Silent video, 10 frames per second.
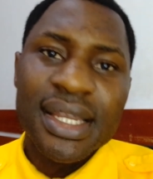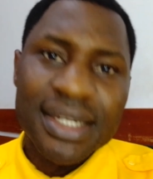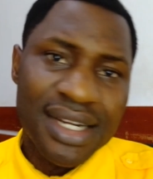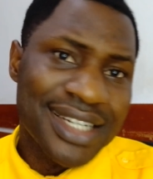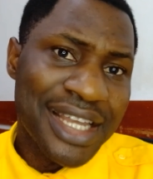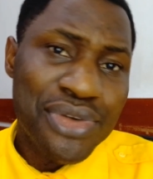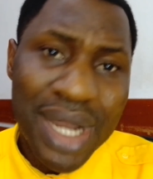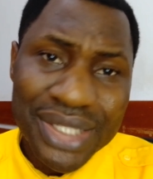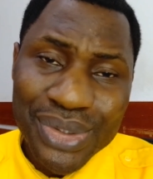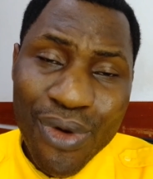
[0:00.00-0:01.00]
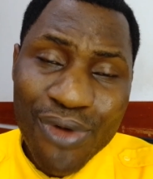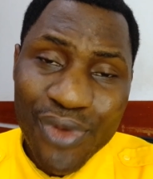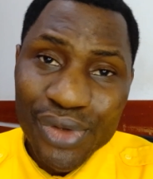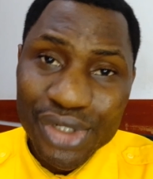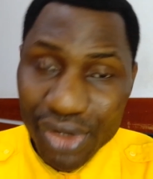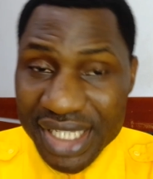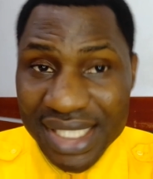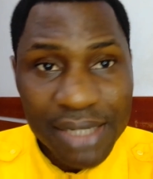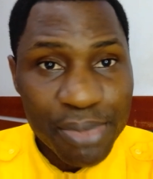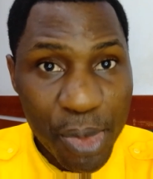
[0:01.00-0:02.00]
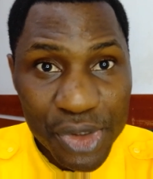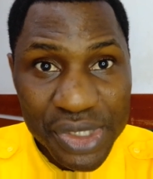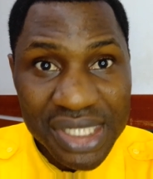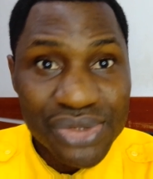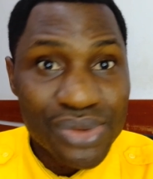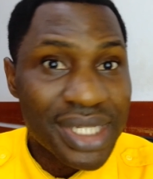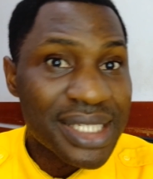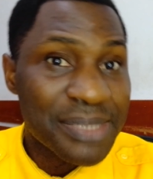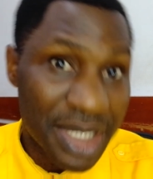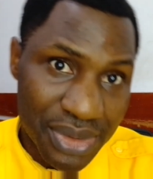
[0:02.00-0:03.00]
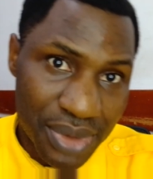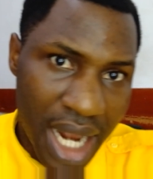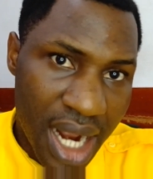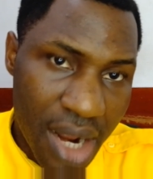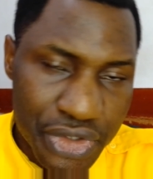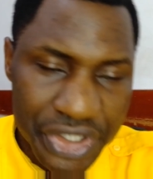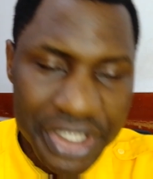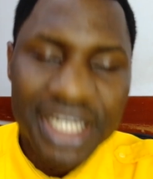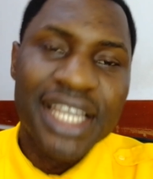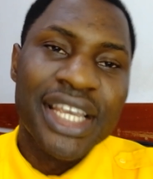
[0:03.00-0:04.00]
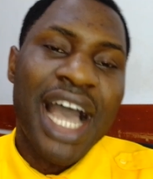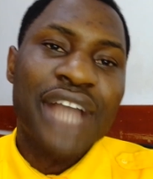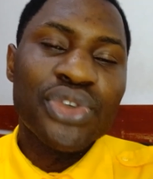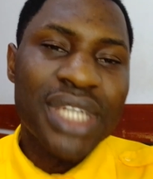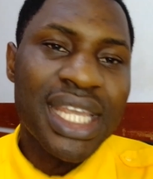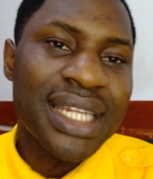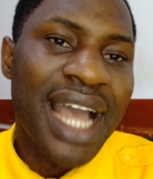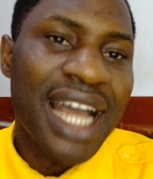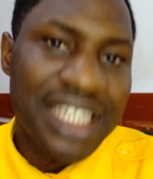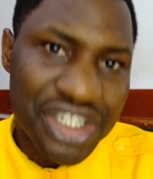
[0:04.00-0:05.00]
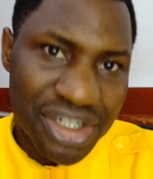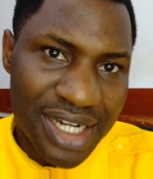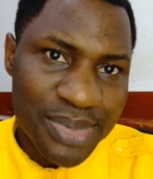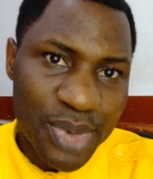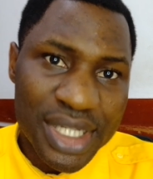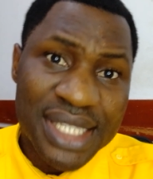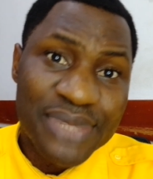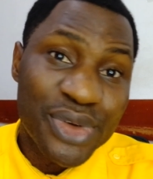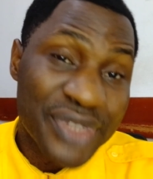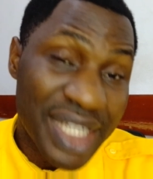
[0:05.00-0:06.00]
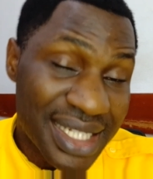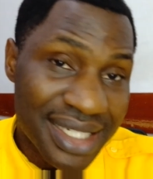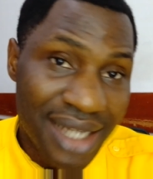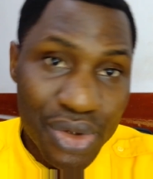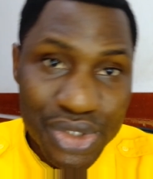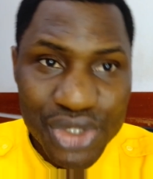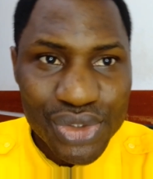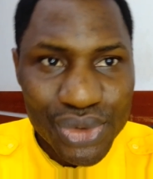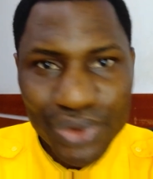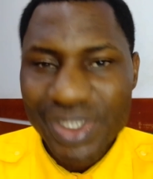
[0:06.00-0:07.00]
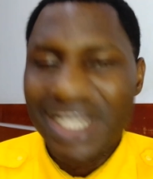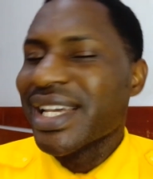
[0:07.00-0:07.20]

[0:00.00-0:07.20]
tell them you want to go for touristic purposes to this particular country, and you need an insurance policy for 30,000 euros.